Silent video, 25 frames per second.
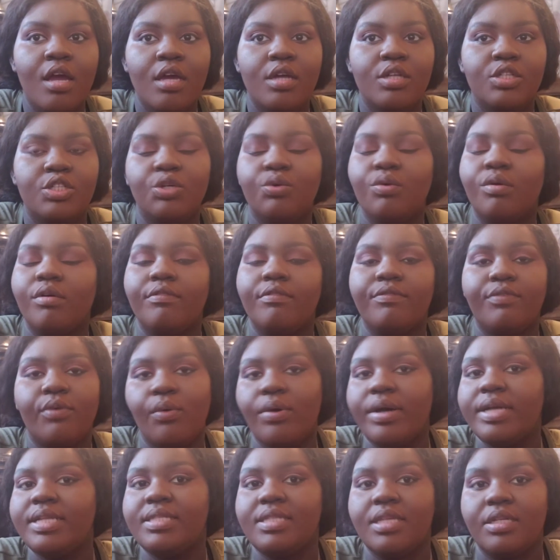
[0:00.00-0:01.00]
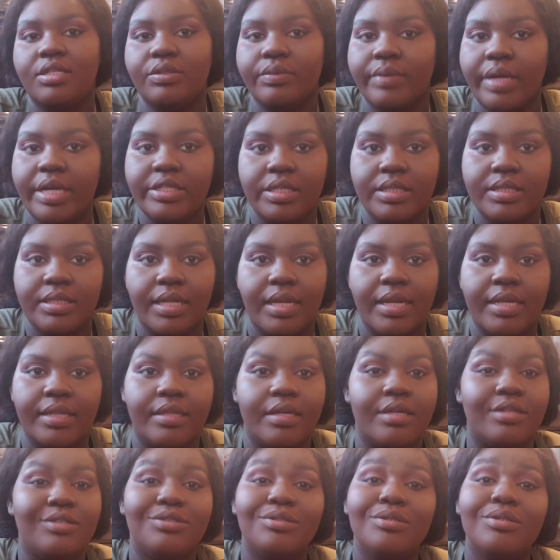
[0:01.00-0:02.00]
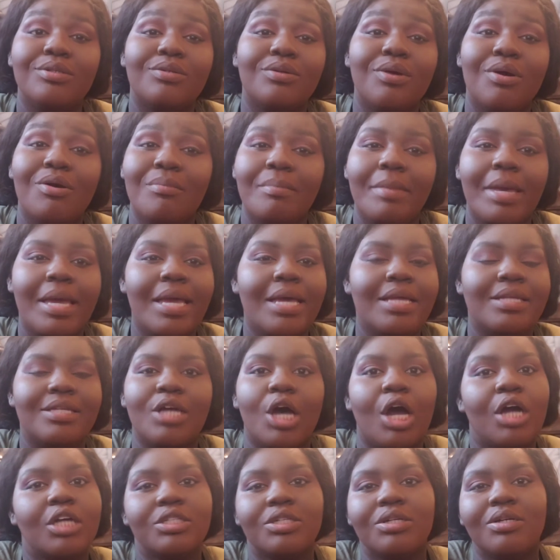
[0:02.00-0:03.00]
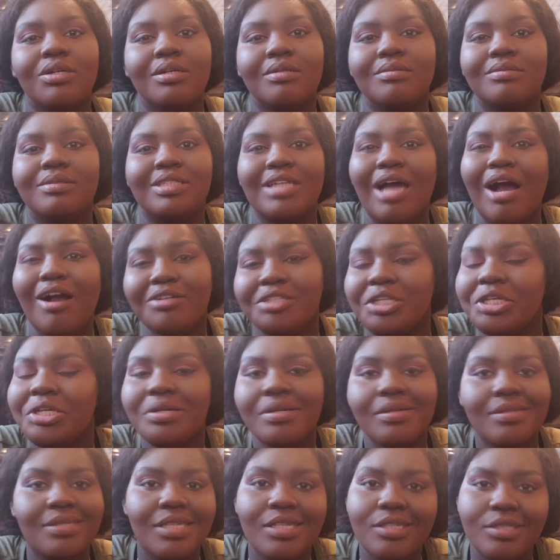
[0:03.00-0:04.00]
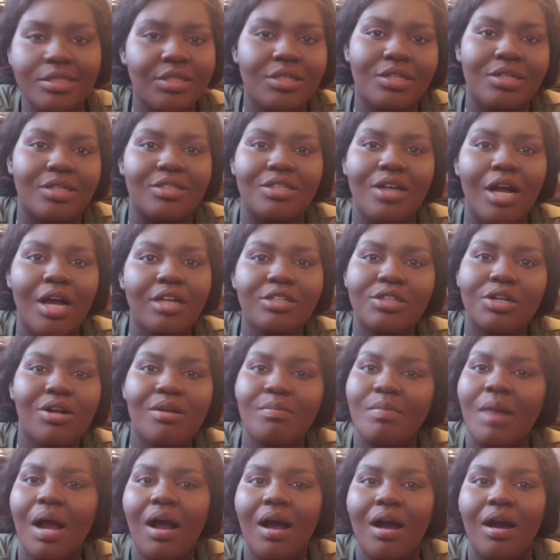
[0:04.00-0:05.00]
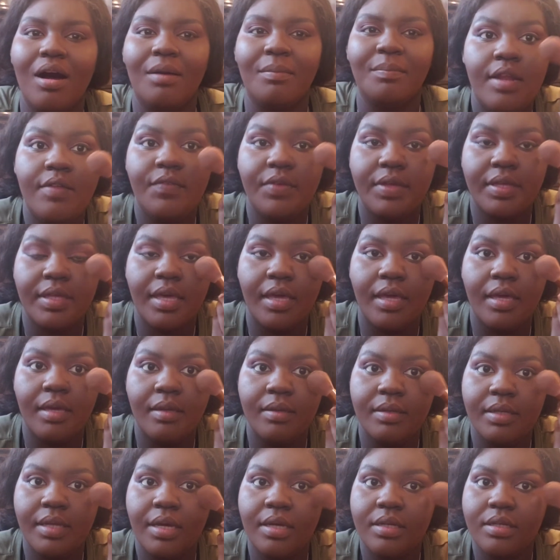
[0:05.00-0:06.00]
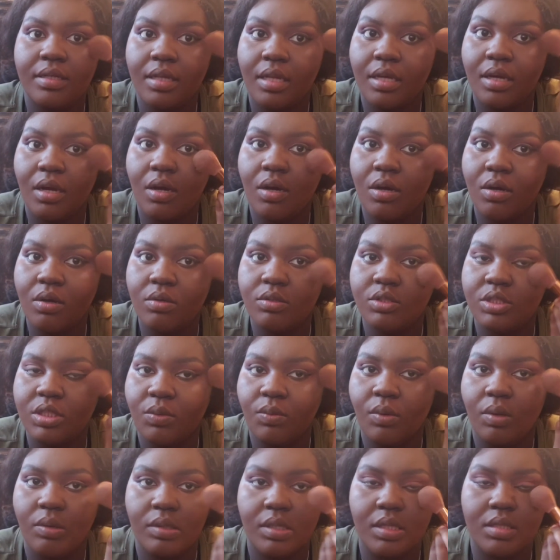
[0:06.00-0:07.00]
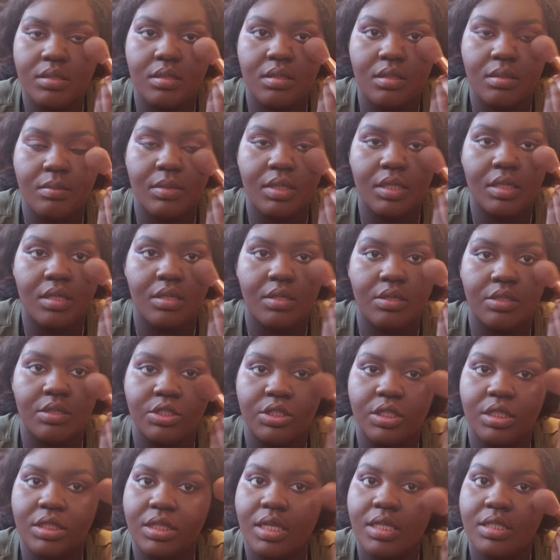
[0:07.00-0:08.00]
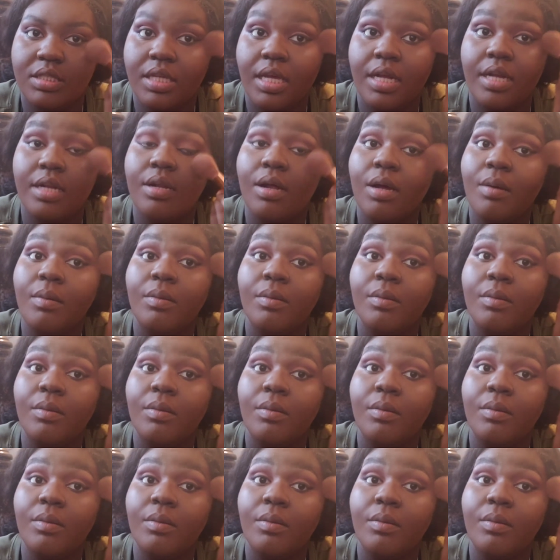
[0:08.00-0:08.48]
to avoid situations like this. You're a grown man. Talk to her. Talk to your sister. Talk to her mom. And if it came down to oh, she won't listen to me, or she thinks that